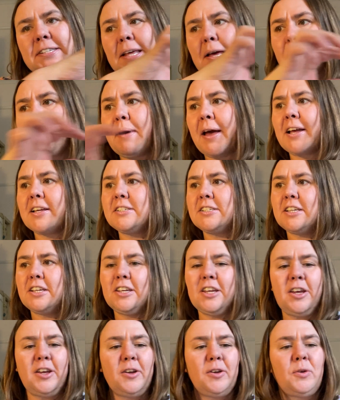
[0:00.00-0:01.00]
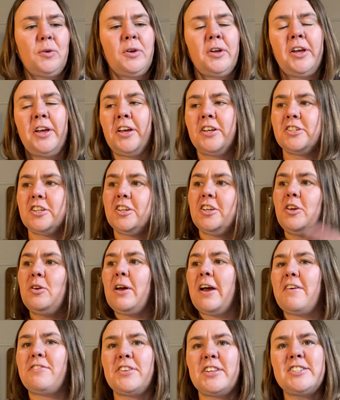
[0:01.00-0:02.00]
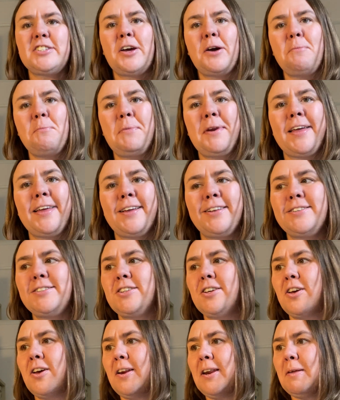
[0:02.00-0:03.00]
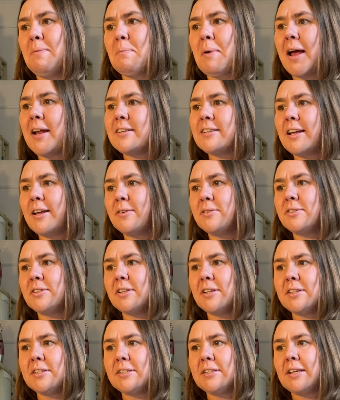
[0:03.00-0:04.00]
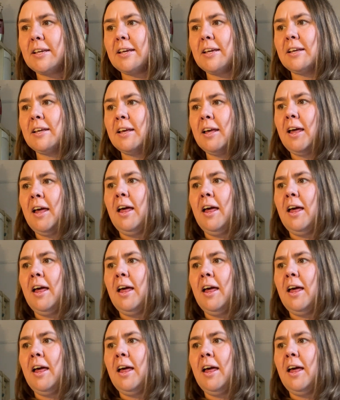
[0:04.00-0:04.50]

that back to you, so you have the tumbling and turning back down to the sea.